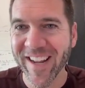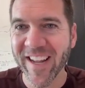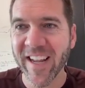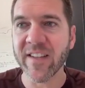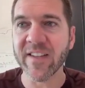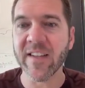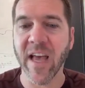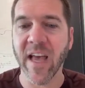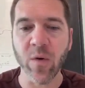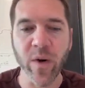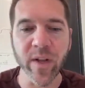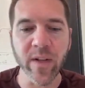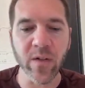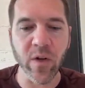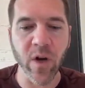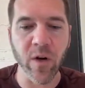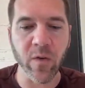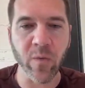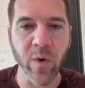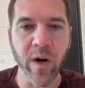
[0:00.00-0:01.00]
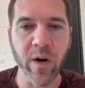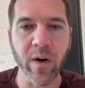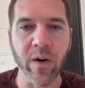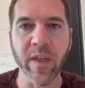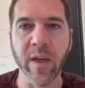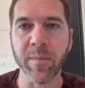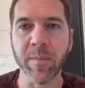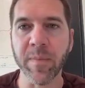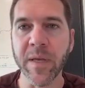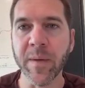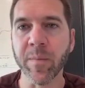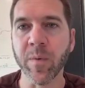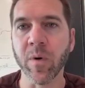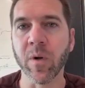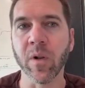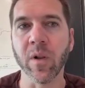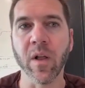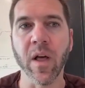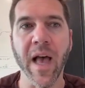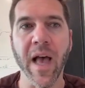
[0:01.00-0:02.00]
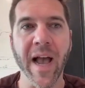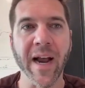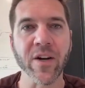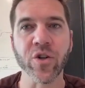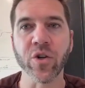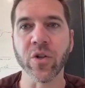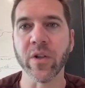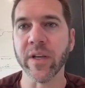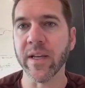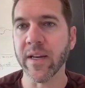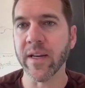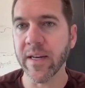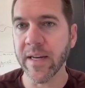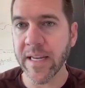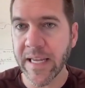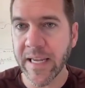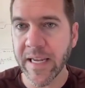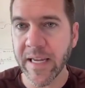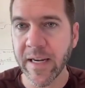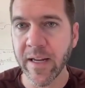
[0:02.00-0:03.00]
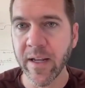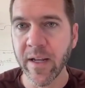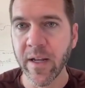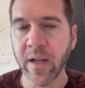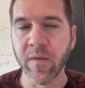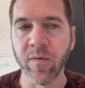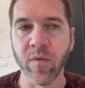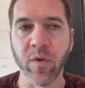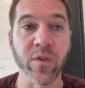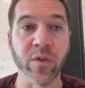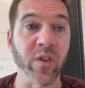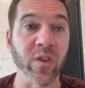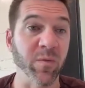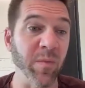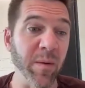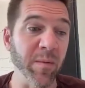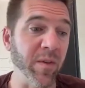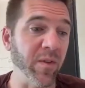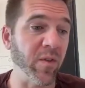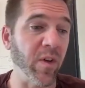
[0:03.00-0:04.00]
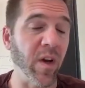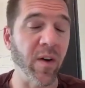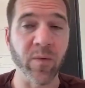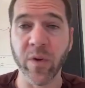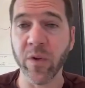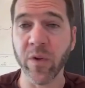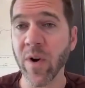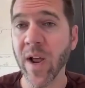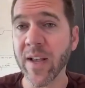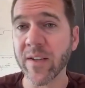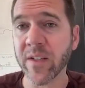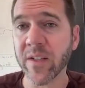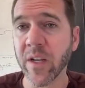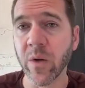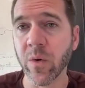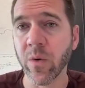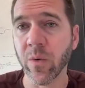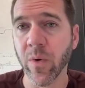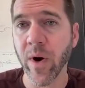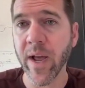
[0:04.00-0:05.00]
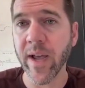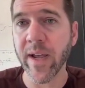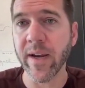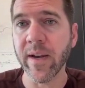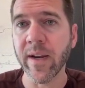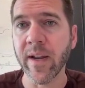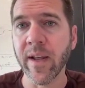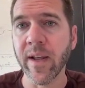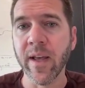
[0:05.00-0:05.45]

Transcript: It's how to write software that people actually need versus maybe the software they're asking you to write.